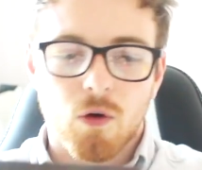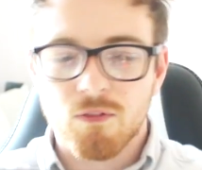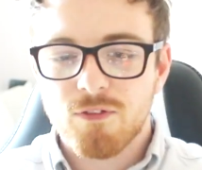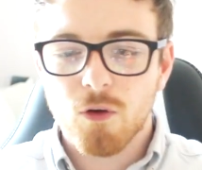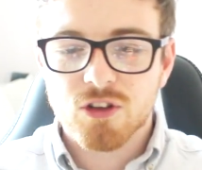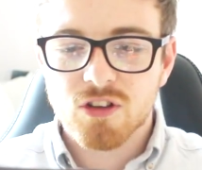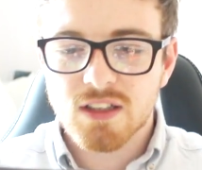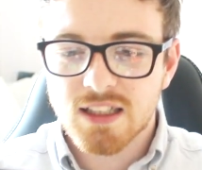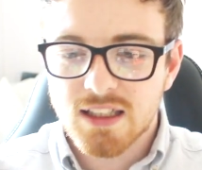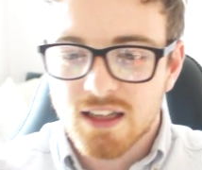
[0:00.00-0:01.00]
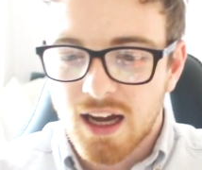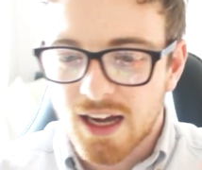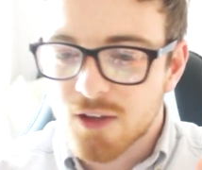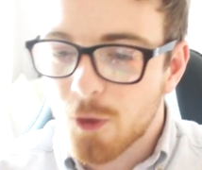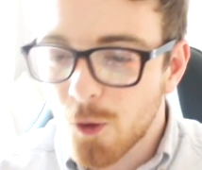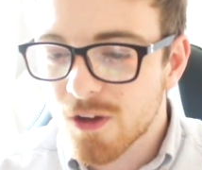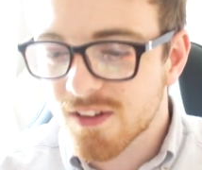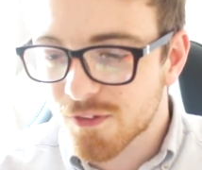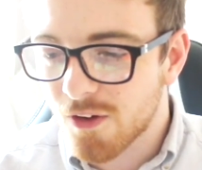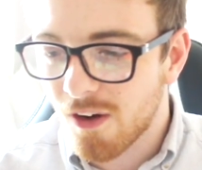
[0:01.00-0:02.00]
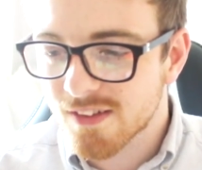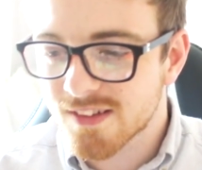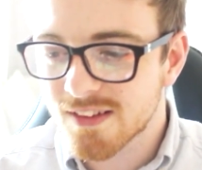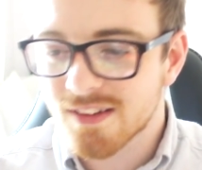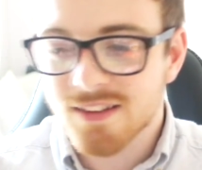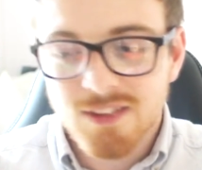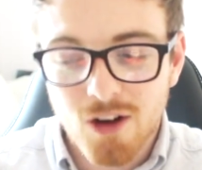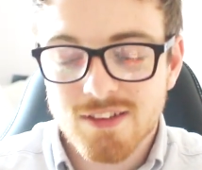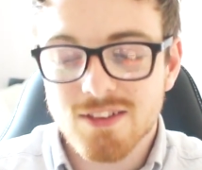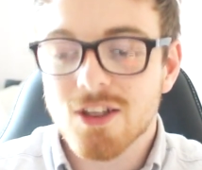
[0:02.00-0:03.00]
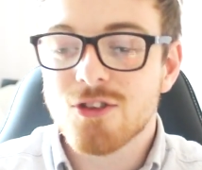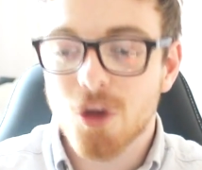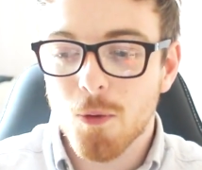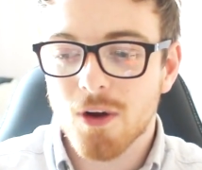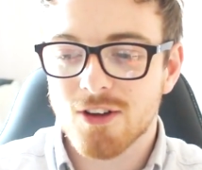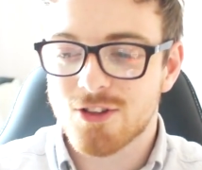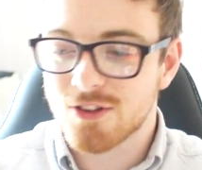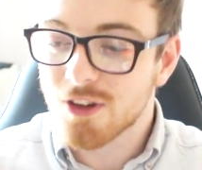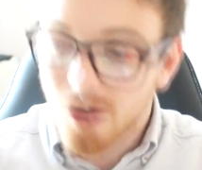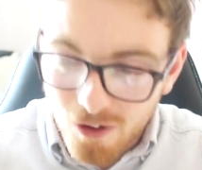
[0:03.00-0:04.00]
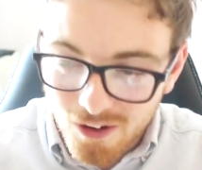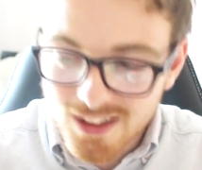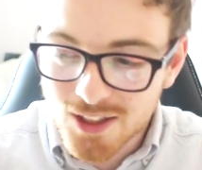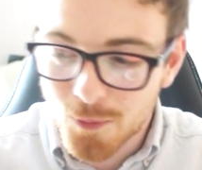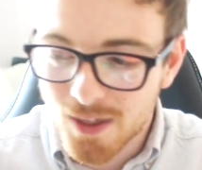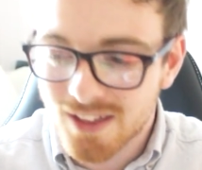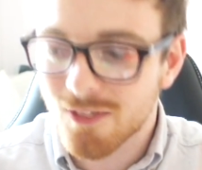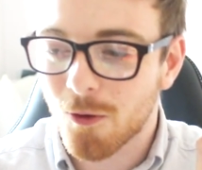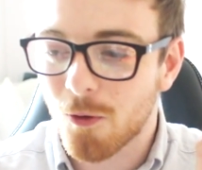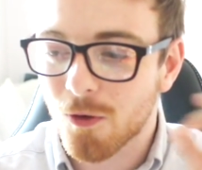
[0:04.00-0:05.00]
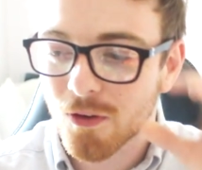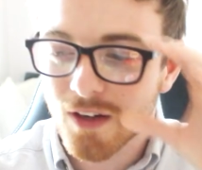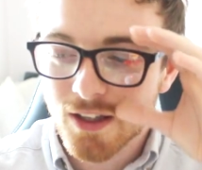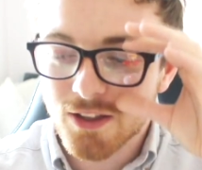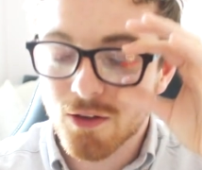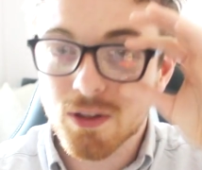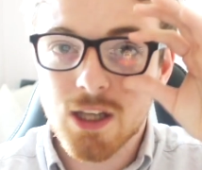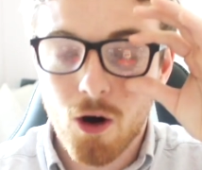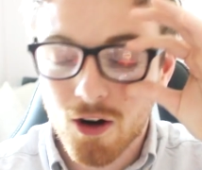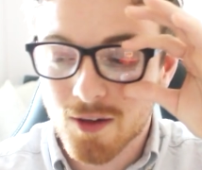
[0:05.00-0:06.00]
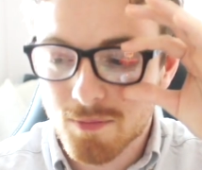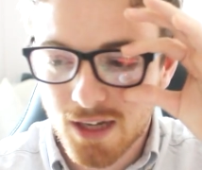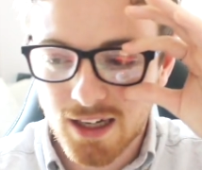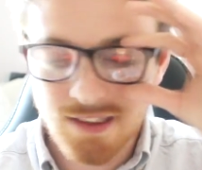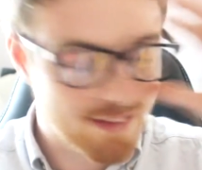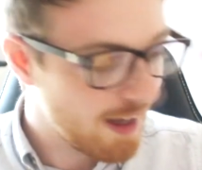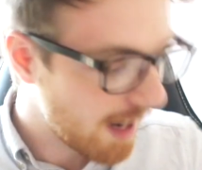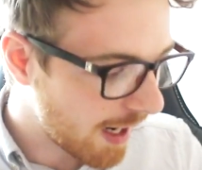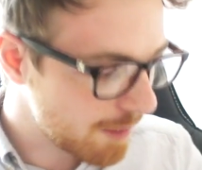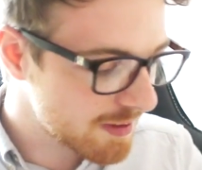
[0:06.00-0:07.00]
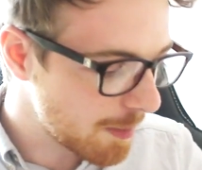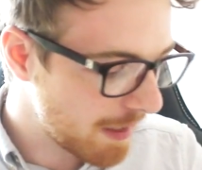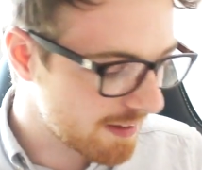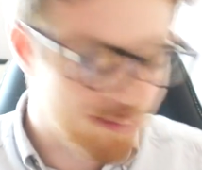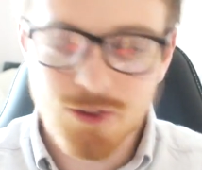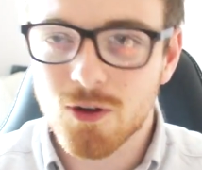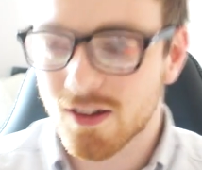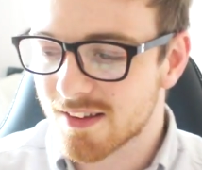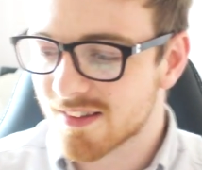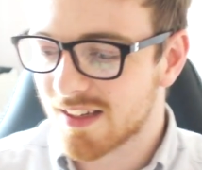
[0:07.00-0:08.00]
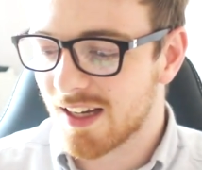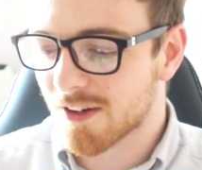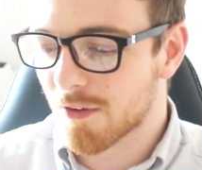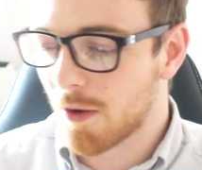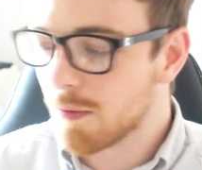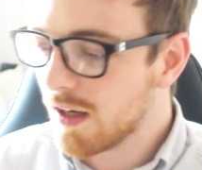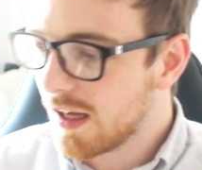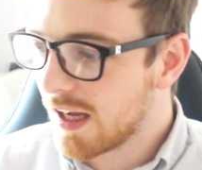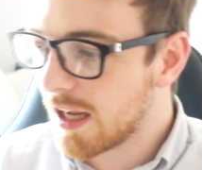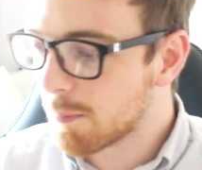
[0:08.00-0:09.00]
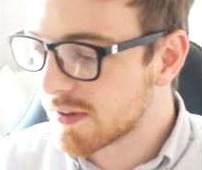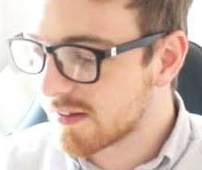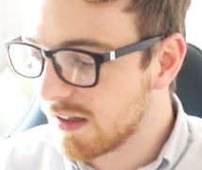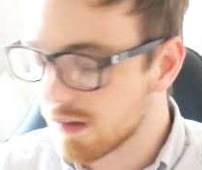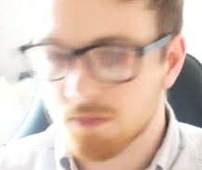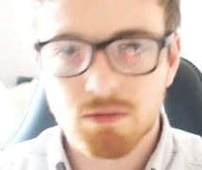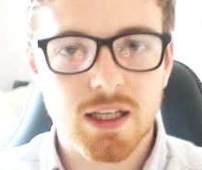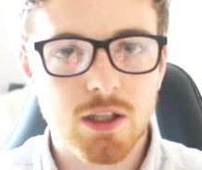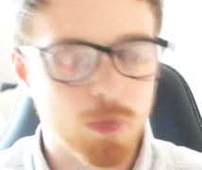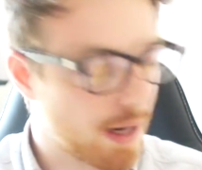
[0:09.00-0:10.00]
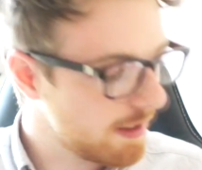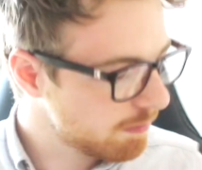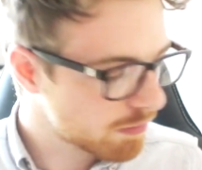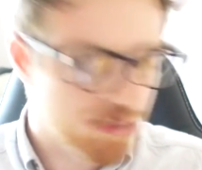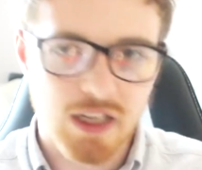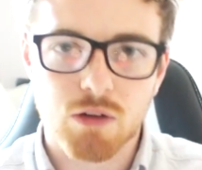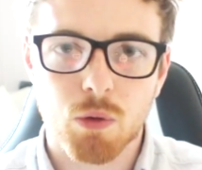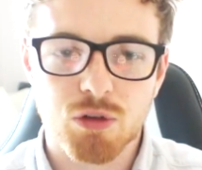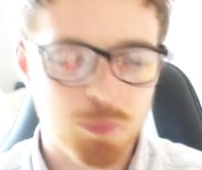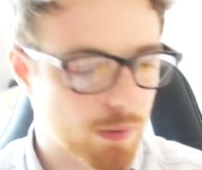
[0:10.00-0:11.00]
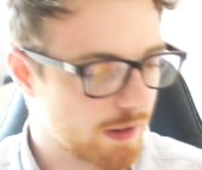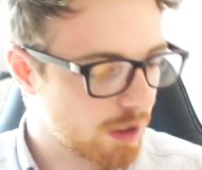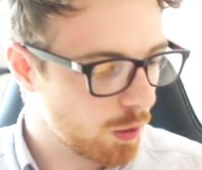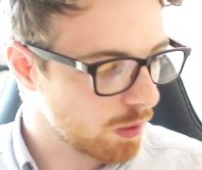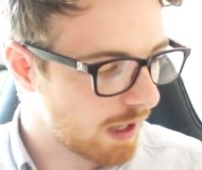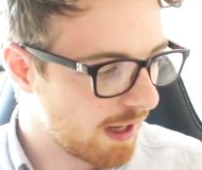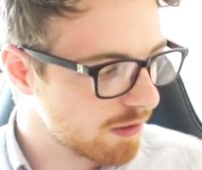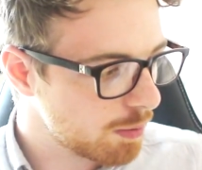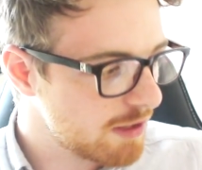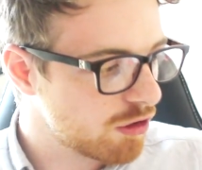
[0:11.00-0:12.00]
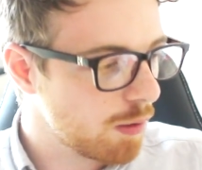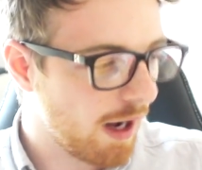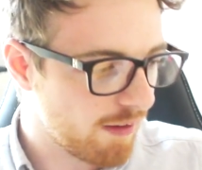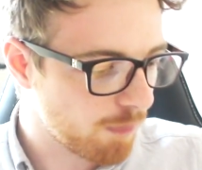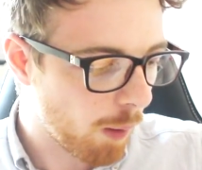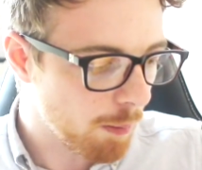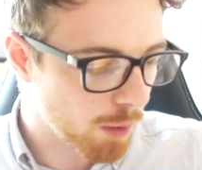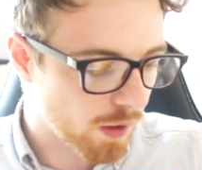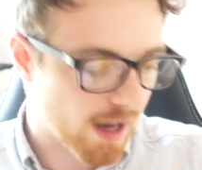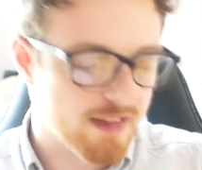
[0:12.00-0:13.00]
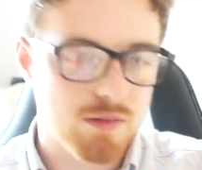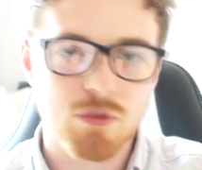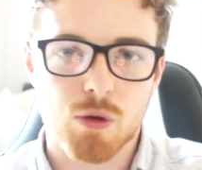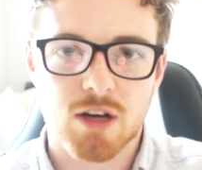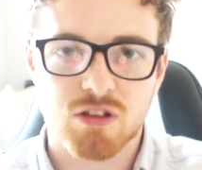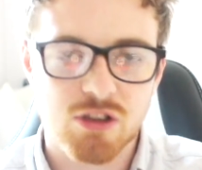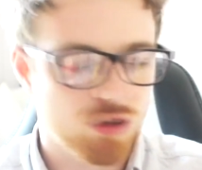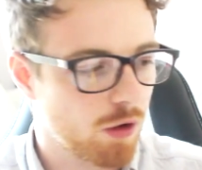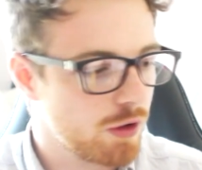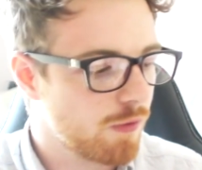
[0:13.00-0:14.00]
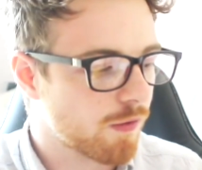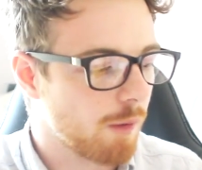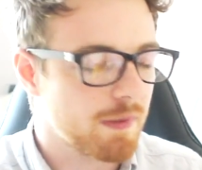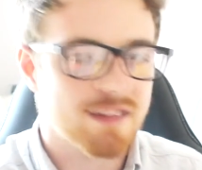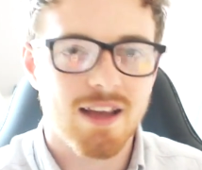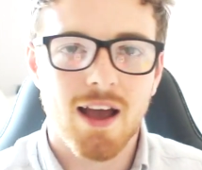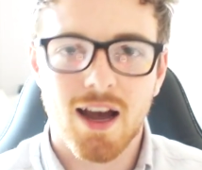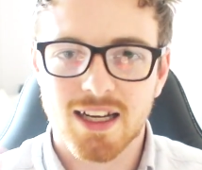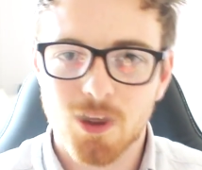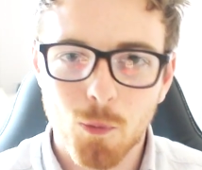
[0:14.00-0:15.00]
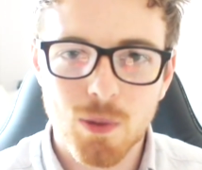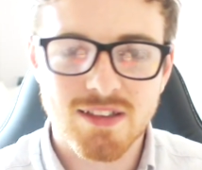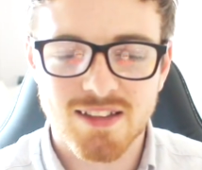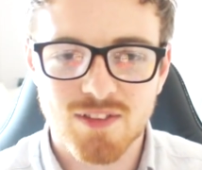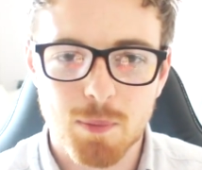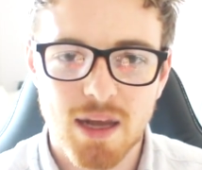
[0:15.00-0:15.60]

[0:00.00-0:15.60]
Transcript: unfortunately, I could have got gotten the Joker, Harley Quinn, or, you know, the Arkham Knight, I was the person who got the Scarecrow. Uh, but still, either way, Scarecrow is pretty cool. And we do have one more item to actually show you from this, and I always save the